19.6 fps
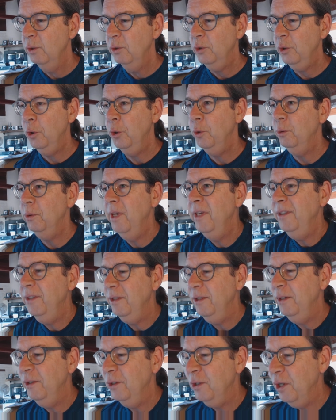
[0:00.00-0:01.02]
So let
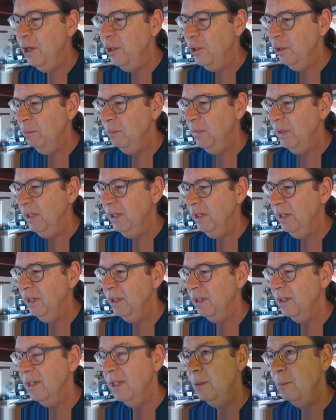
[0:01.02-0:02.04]
the discussion
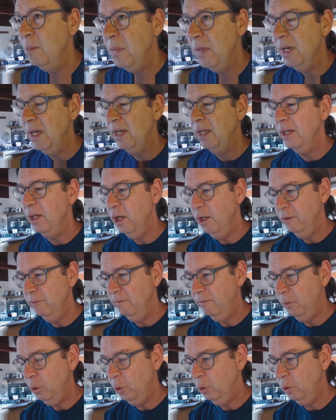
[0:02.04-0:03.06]
begin, and may it
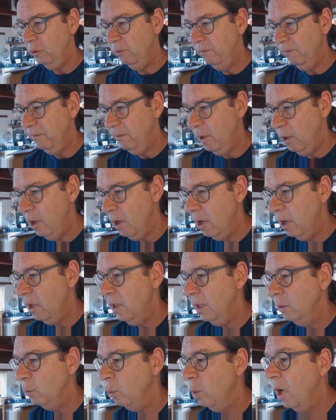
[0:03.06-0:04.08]
unfold
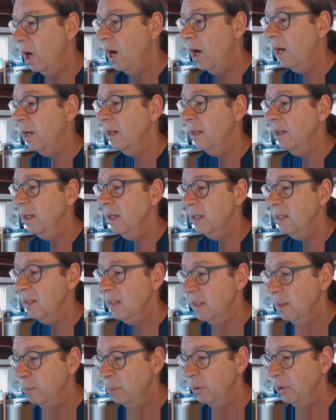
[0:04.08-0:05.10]
far and wide and
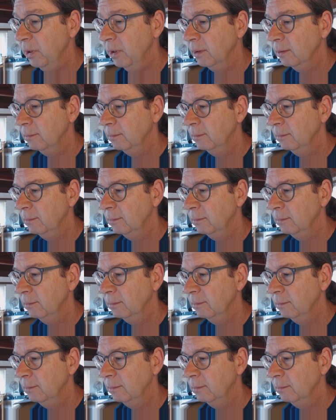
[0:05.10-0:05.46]
deeply.